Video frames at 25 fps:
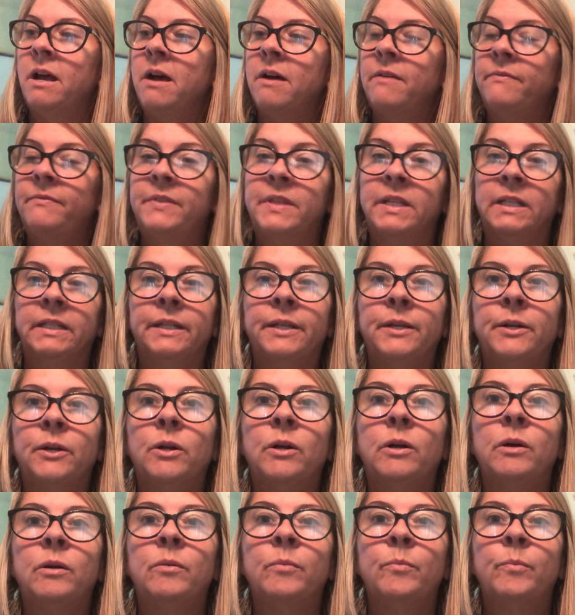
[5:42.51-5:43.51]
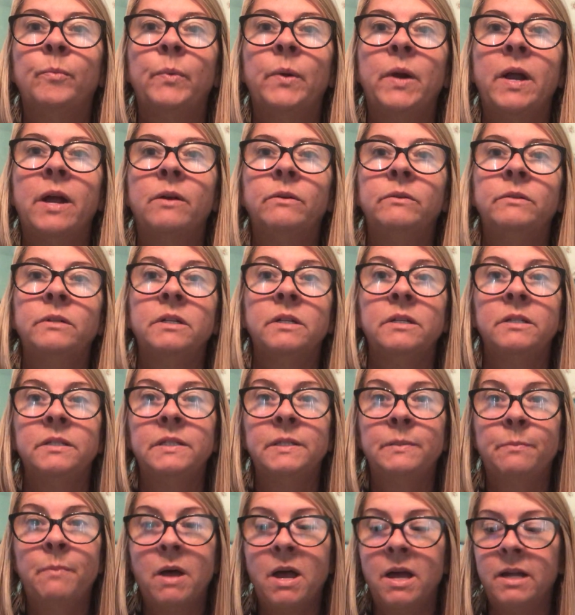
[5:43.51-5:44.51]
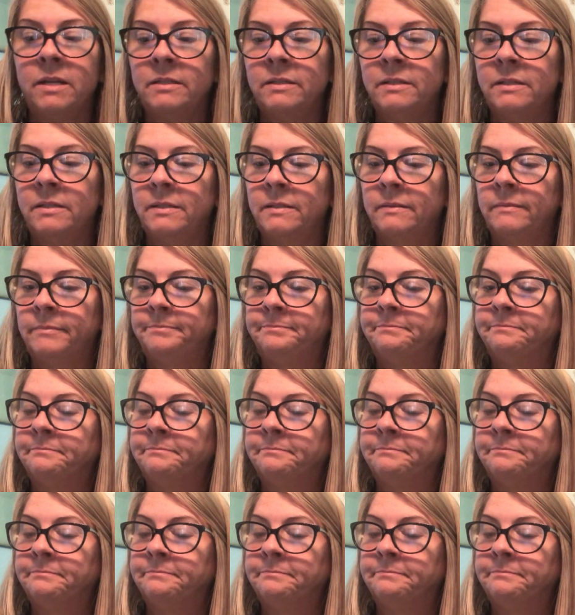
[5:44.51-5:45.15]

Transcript: of the little brown spots.